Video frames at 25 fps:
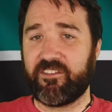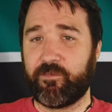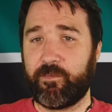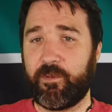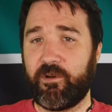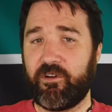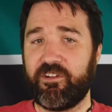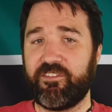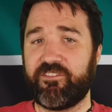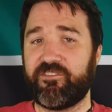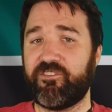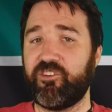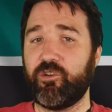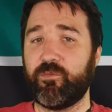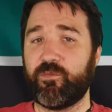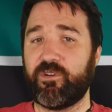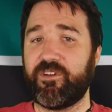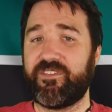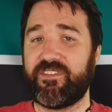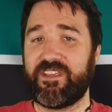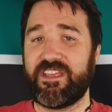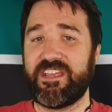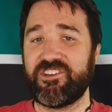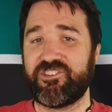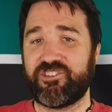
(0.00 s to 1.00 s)
experienced
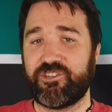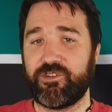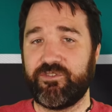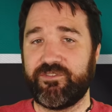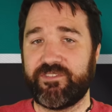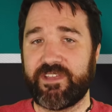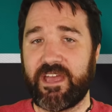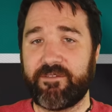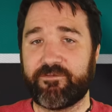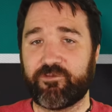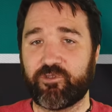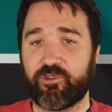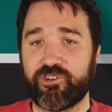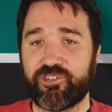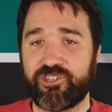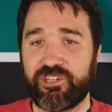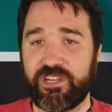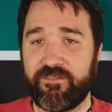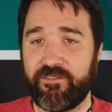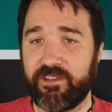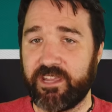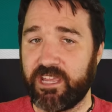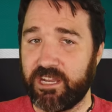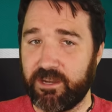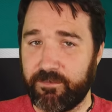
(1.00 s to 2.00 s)
numerous issues after
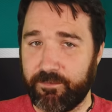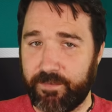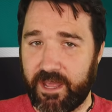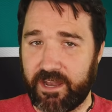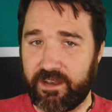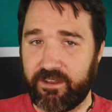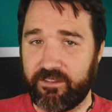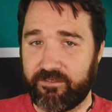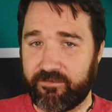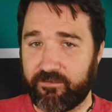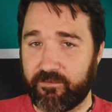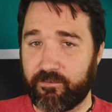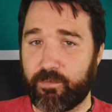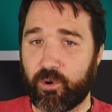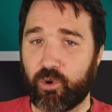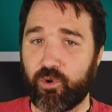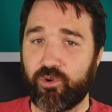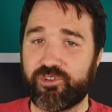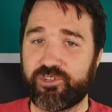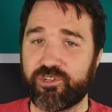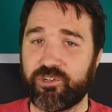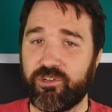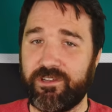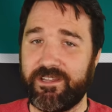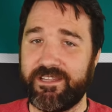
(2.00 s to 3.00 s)
achieving independence from
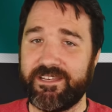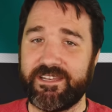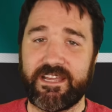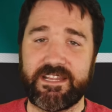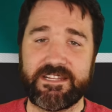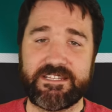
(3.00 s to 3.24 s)
Portugal in